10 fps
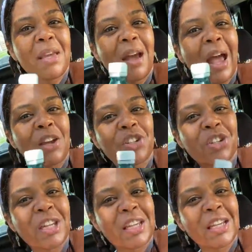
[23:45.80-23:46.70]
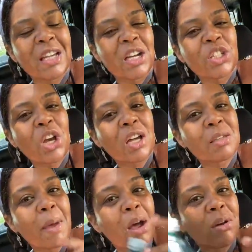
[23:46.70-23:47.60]
actually talked
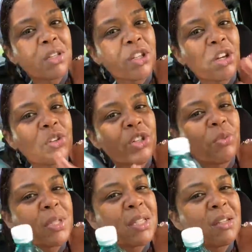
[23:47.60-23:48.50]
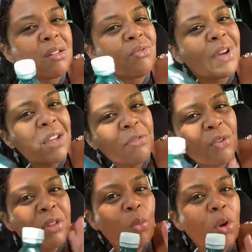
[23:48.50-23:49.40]
about, she wasn't ready for
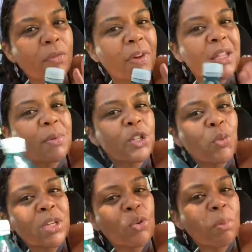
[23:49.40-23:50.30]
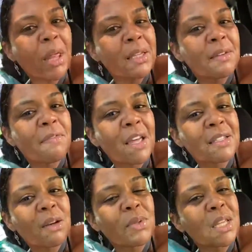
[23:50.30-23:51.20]
the water fast, but she wanted to do plankton fast.
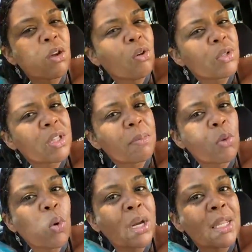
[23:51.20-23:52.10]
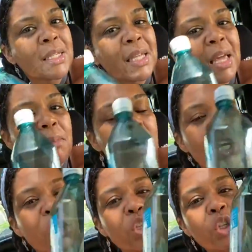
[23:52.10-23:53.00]
And I was like, oh, it could be one and the same.
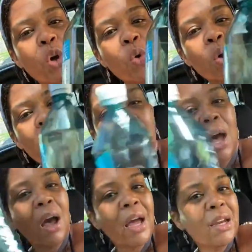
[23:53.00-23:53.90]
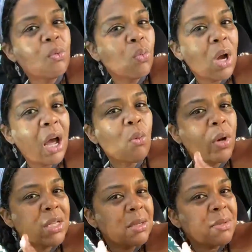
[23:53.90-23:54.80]
So I
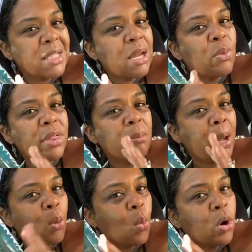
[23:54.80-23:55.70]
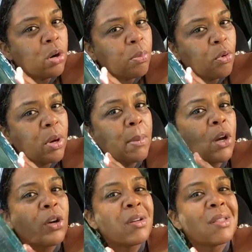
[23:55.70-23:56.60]
wanted to stay within my water
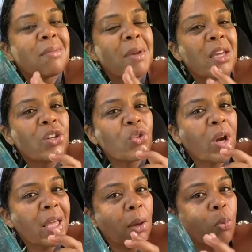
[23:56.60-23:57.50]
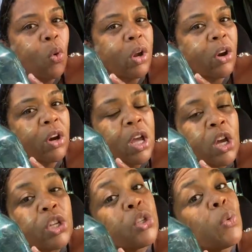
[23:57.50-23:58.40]
perimeters, making sure I kept water.
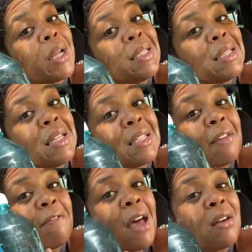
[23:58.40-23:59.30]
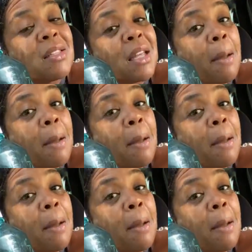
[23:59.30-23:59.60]
So what I did is I found an